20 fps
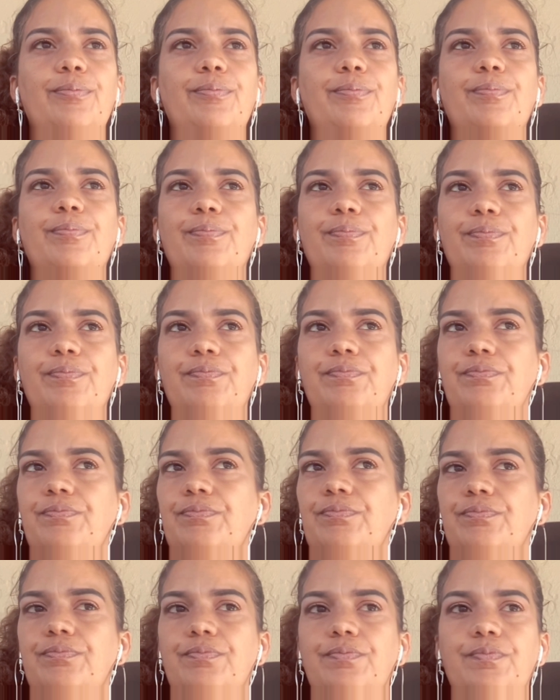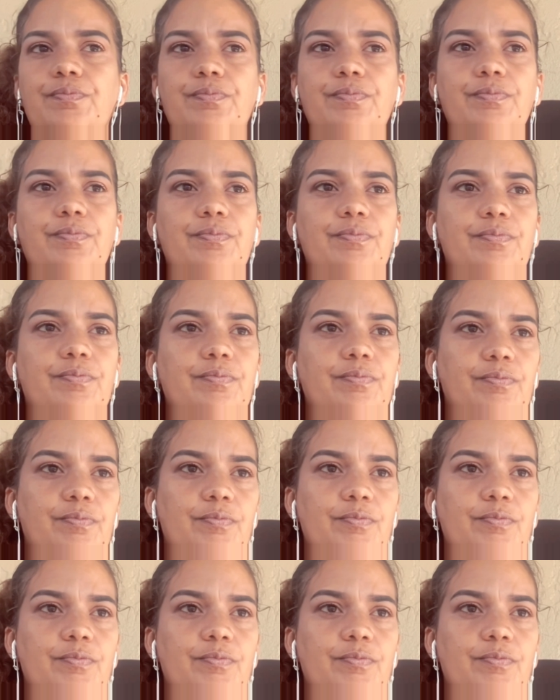(no one is talking)